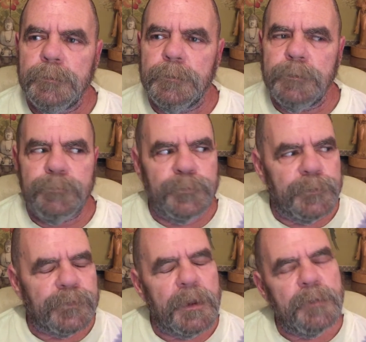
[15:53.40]
and for the
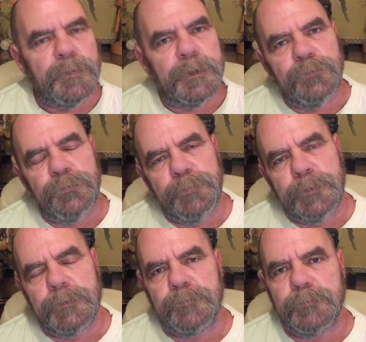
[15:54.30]
time that he
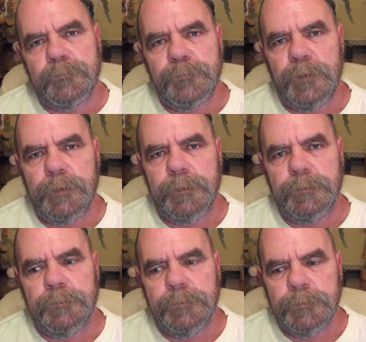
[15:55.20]
spent
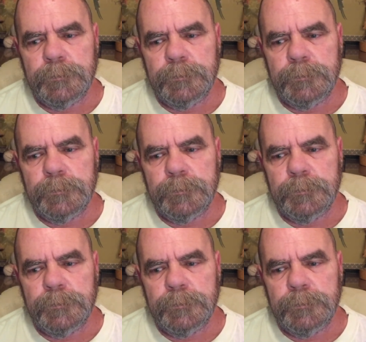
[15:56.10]
taking